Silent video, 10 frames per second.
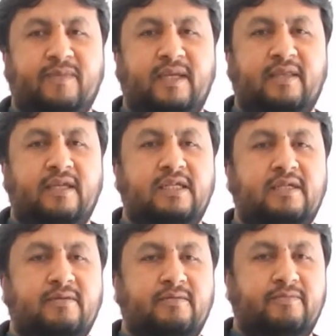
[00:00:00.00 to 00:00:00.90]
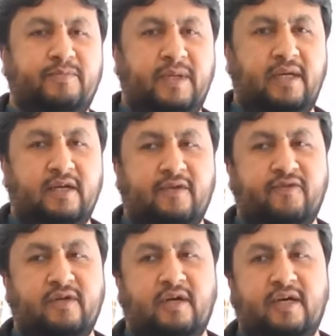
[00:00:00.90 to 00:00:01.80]
in this period
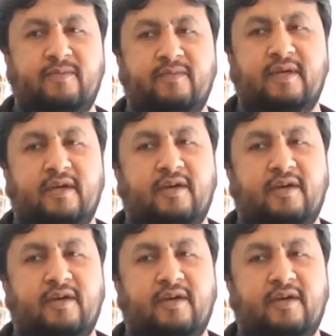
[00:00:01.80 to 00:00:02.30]
of time,